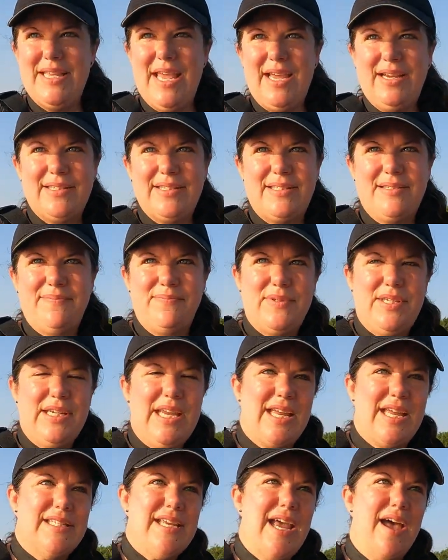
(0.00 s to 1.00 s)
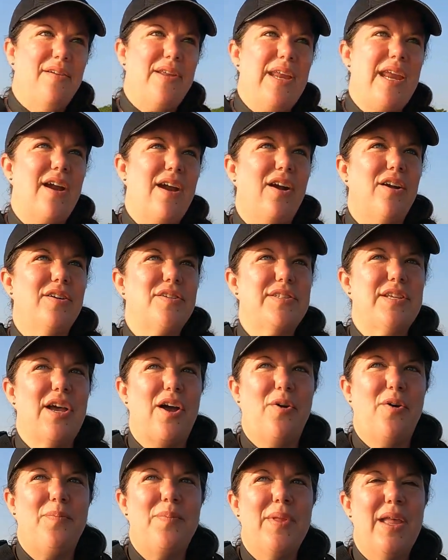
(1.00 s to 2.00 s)
6 to get down here,
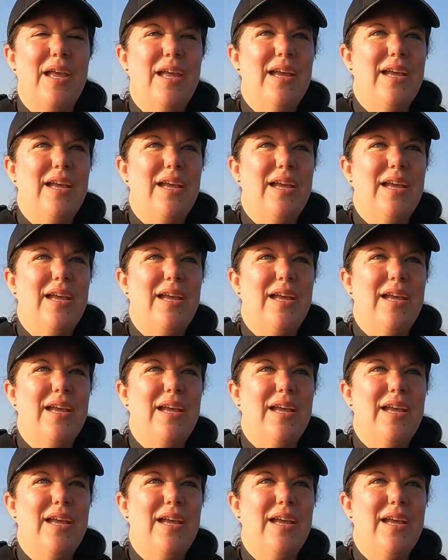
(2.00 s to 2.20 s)
so